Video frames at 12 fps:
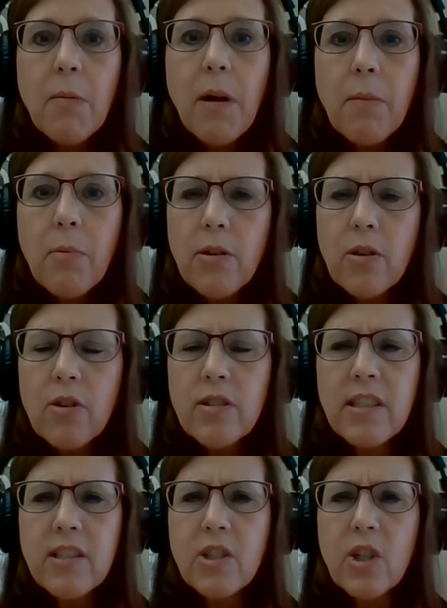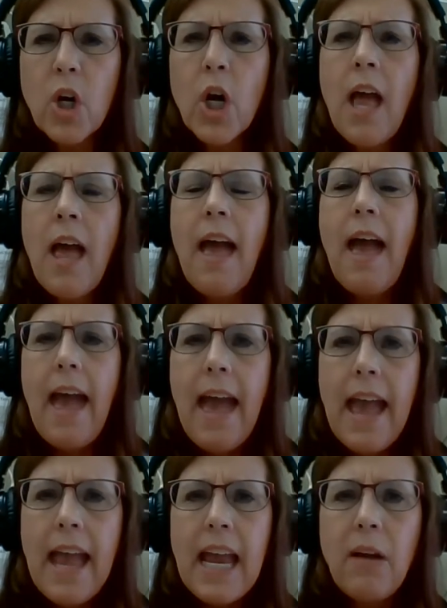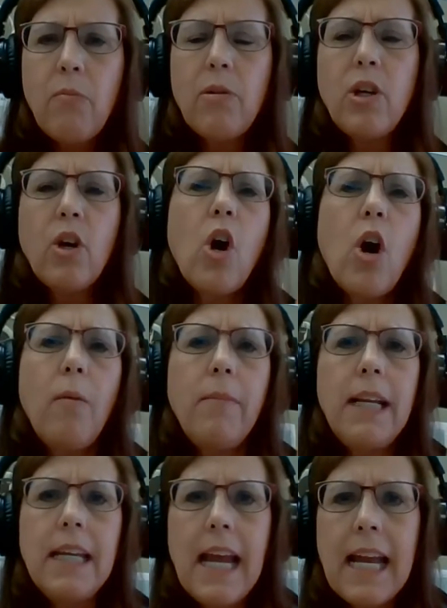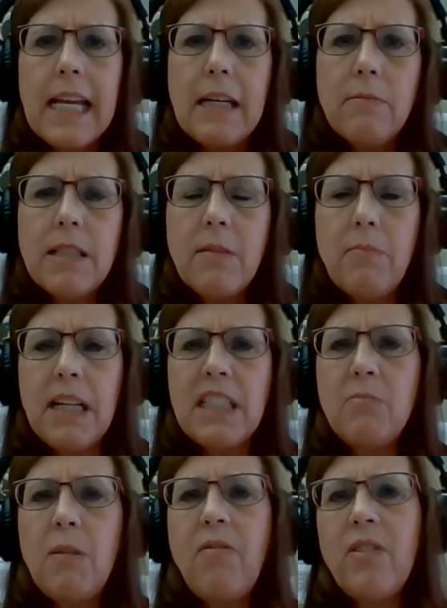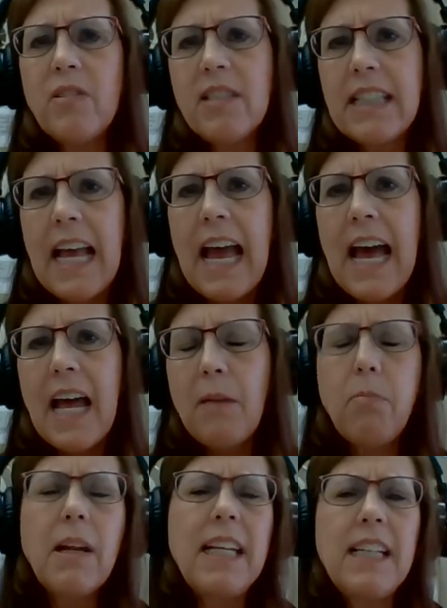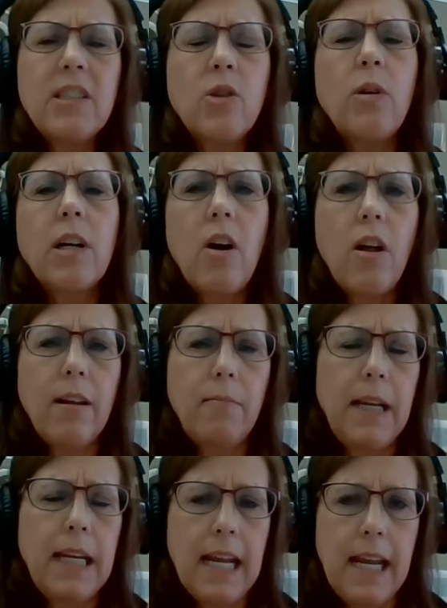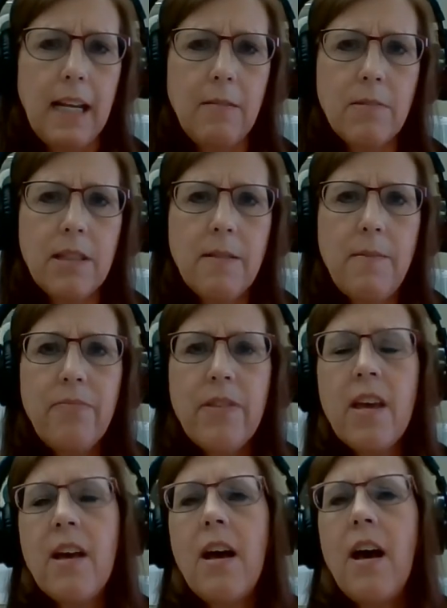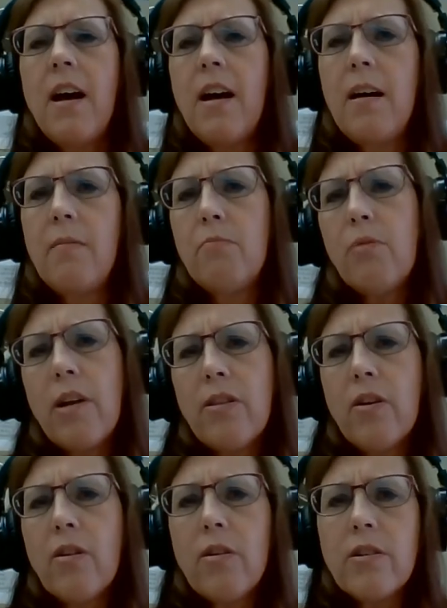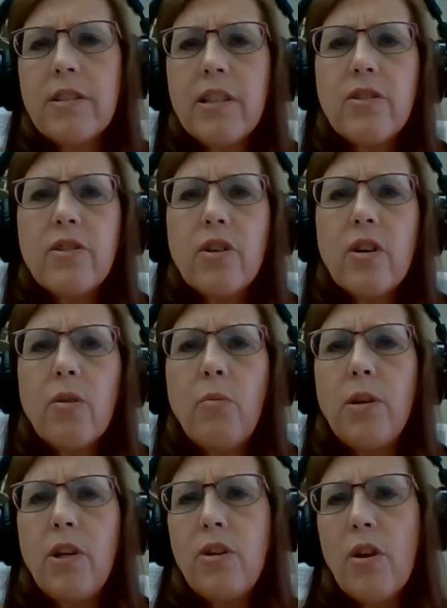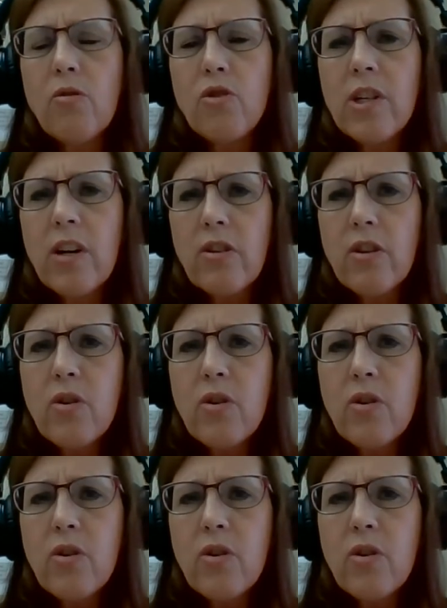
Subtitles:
my brother or sister, hey, when you call me names, it makes me feel sad. Please quit calling me names. Brother or sister, when you don't share